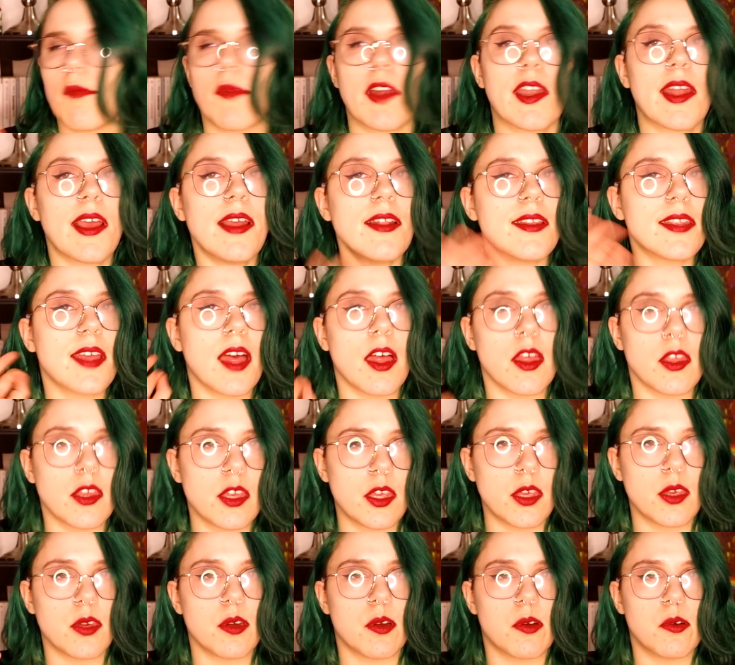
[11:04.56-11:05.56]
when I
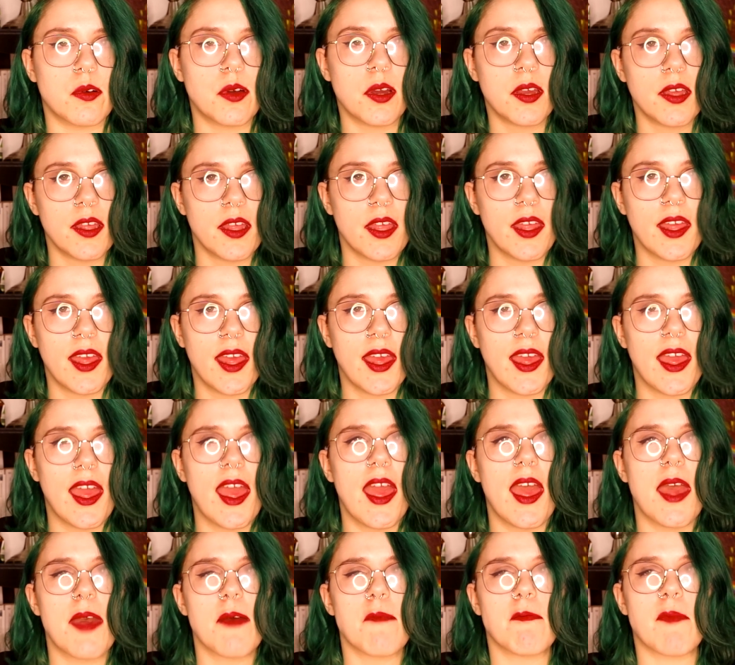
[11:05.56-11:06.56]
tell you,
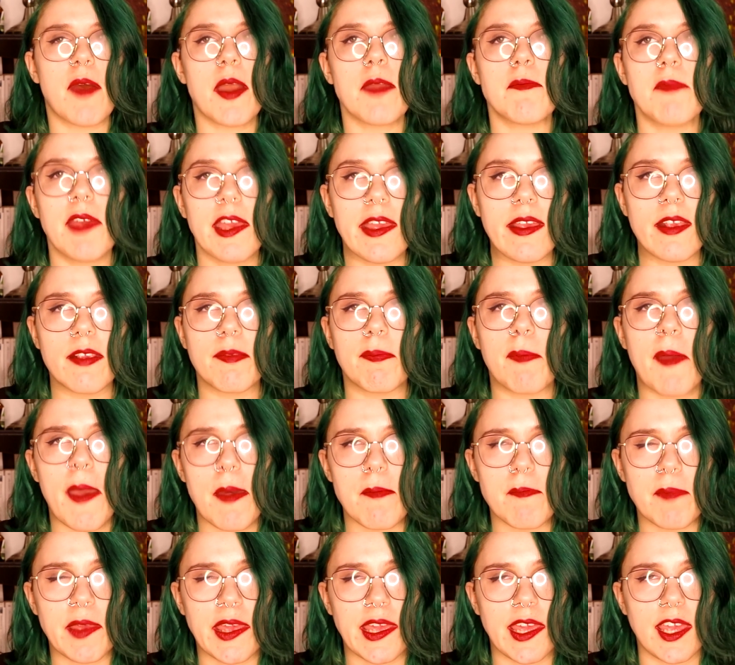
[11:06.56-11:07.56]
my biggest
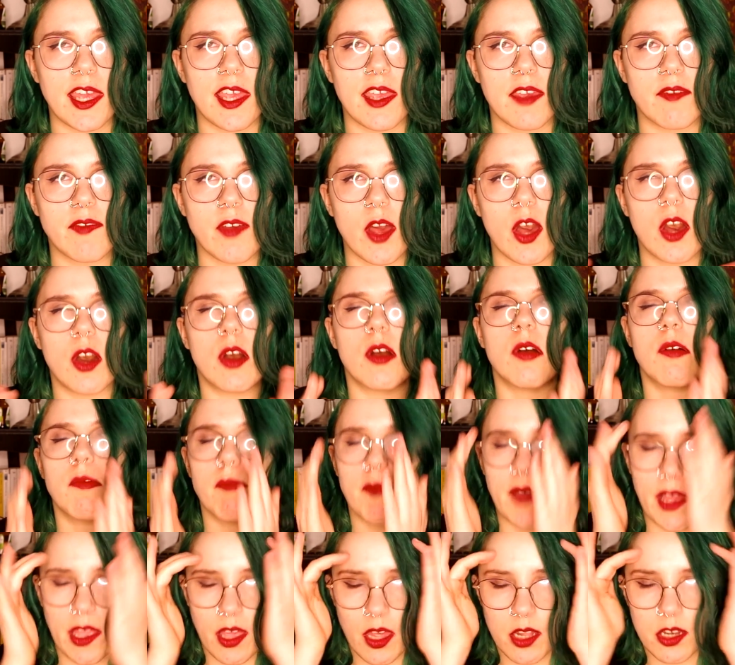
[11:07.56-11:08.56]
pet peeve, oh
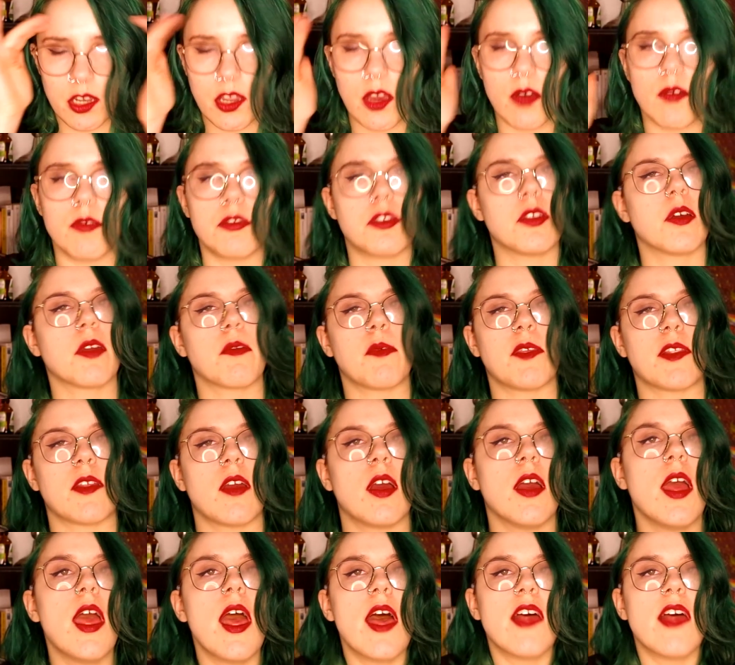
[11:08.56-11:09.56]
my god, no, don't do that.